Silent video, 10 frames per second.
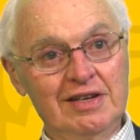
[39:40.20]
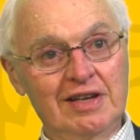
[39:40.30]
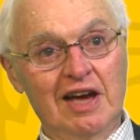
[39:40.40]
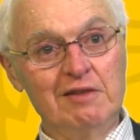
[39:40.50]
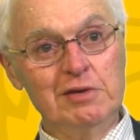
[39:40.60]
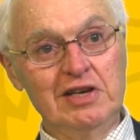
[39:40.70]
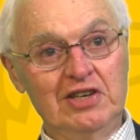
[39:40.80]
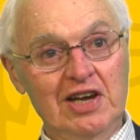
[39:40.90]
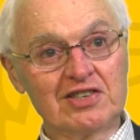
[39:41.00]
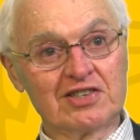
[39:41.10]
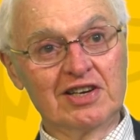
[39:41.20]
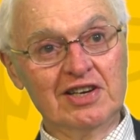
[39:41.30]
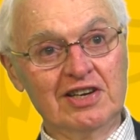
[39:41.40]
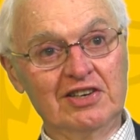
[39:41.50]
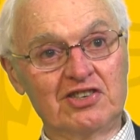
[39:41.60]
gave me a desk
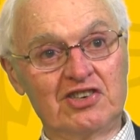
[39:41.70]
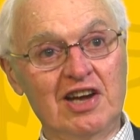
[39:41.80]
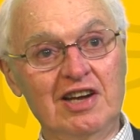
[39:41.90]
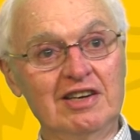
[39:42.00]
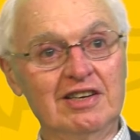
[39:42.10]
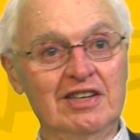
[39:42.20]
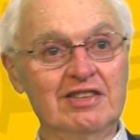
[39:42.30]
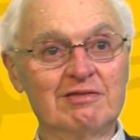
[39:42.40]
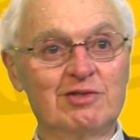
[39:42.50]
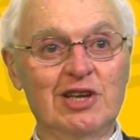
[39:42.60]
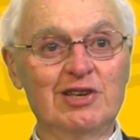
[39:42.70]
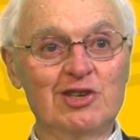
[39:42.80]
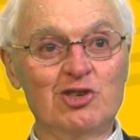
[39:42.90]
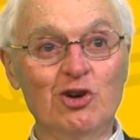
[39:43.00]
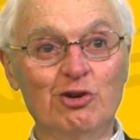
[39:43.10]
and a chair and said,
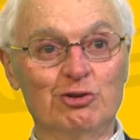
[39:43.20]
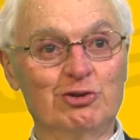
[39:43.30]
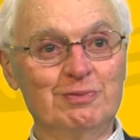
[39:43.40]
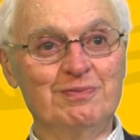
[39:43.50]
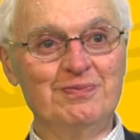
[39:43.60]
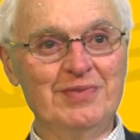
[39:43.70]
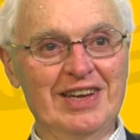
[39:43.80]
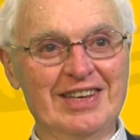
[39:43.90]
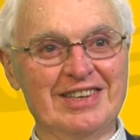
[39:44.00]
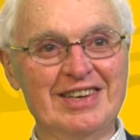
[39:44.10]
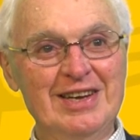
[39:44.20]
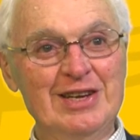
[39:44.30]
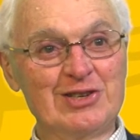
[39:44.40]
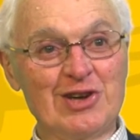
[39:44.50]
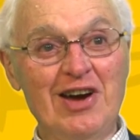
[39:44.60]
it's yours.
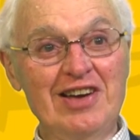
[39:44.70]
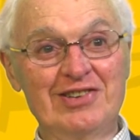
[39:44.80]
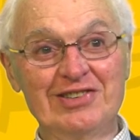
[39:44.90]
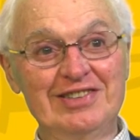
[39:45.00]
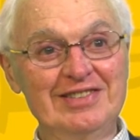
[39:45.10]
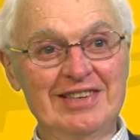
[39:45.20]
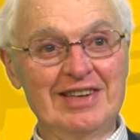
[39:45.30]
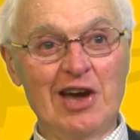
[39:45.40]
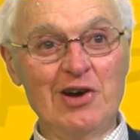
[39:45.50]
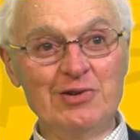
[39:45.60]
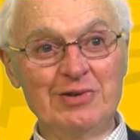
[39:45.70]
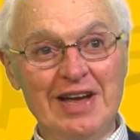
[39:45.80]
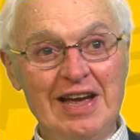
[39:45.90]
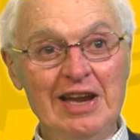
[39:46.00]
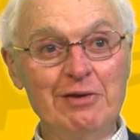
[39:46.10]
So I could go
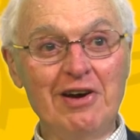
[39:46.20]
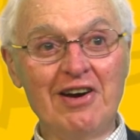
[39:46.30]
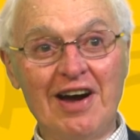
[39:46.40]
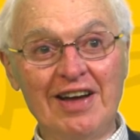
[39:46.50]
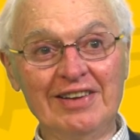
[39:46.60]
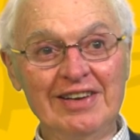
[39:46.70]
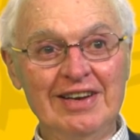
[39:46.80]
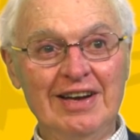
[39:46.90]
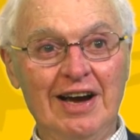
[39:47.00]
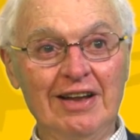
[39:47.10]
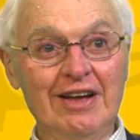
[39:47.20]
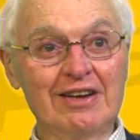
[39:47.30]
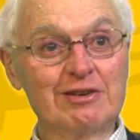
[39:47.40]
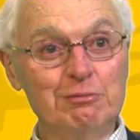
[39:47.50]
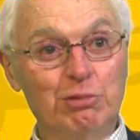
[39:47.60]
anywhere I
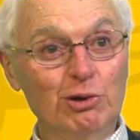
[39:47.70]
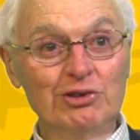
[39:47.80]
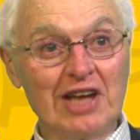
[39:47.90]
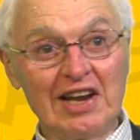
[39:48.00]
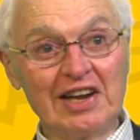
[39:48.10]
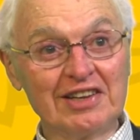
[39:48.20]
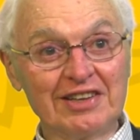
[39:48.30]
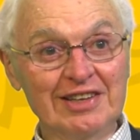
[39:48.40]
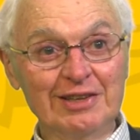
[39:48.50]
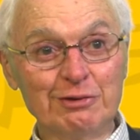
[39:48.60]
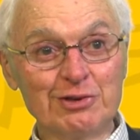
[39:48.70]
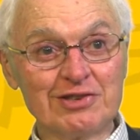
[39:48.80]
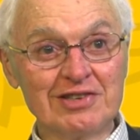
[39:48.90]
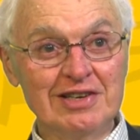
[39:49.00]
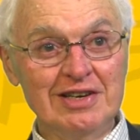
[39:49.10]
liked and pull down anything that
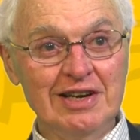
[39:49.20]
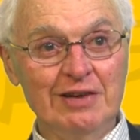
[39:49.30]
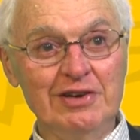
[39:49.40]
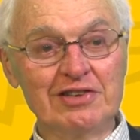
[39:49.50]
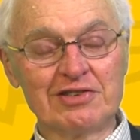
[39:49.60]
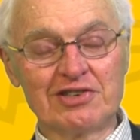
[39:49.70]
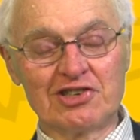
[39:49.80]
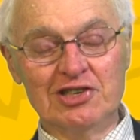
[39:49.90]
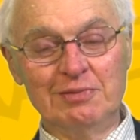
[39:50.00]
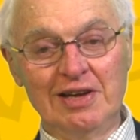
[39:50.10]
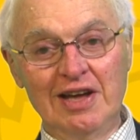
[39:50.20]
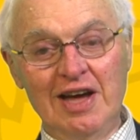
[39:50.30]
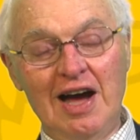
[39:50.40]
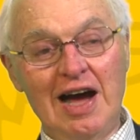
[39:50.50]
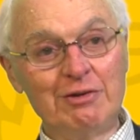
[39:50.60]
was of interest to me.
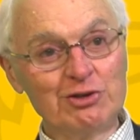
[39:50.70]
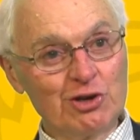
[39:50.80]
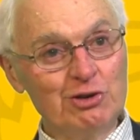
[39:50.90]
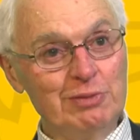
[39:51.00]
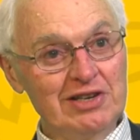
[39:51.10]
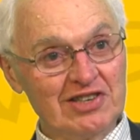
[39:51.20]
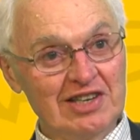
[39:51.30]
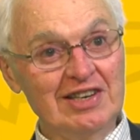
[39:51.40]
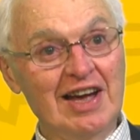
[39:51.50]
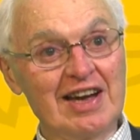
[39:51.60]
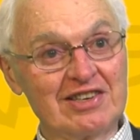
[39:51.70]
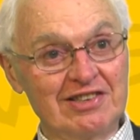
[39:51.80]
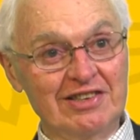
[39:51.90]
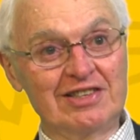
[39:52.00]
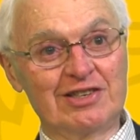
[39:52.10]
I was too busy
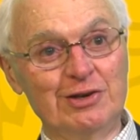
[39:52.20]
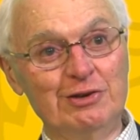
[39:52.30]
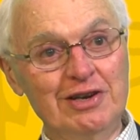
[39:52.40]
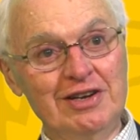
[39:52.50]
actually to